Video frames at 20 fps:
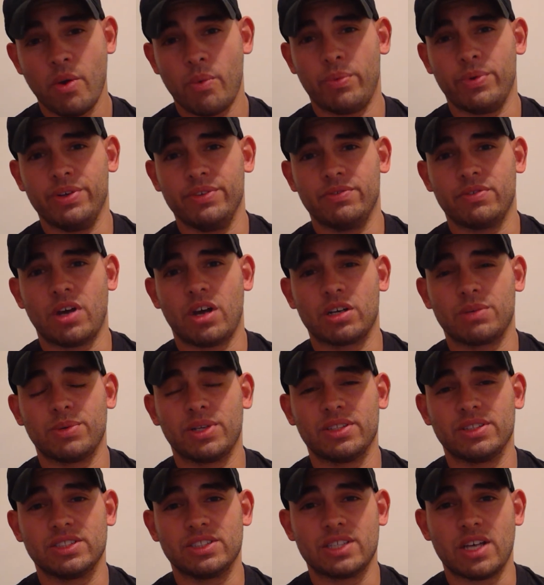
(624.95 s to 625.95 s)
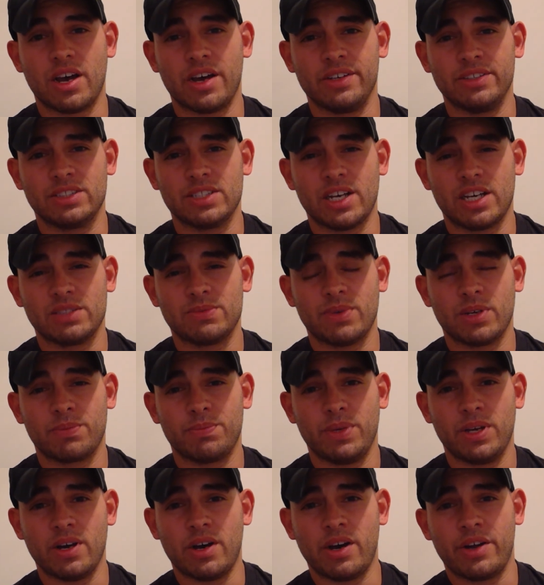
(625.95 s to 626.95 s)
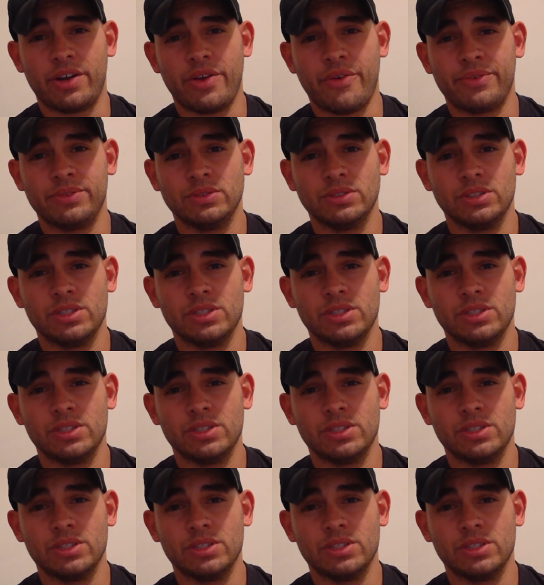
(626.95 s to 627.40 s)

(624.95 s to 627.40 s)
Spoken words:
we've talked about the science aspect behind it,